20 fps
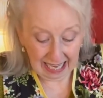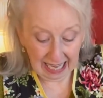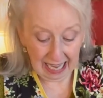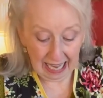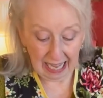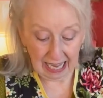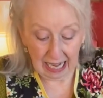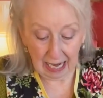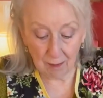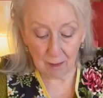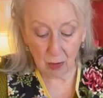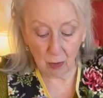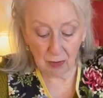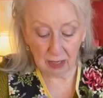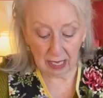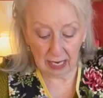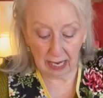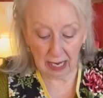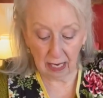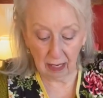And I'm going to
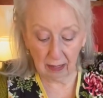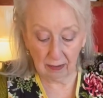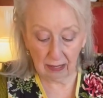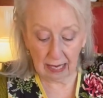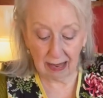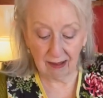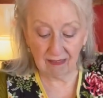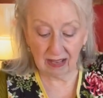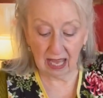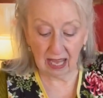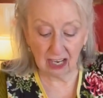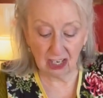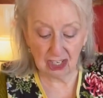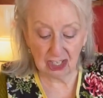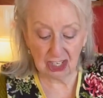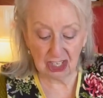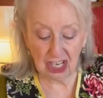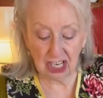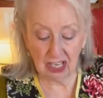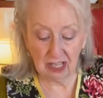get out, I've got a
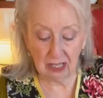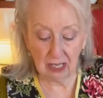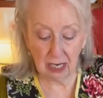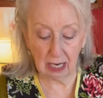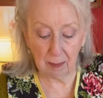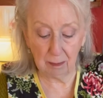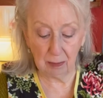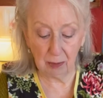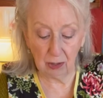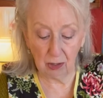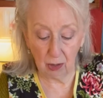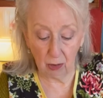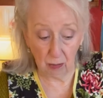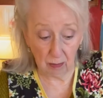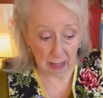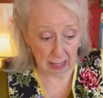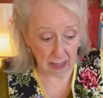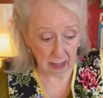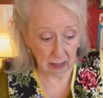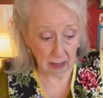sheet that I put on
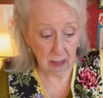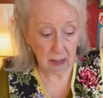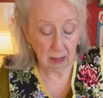my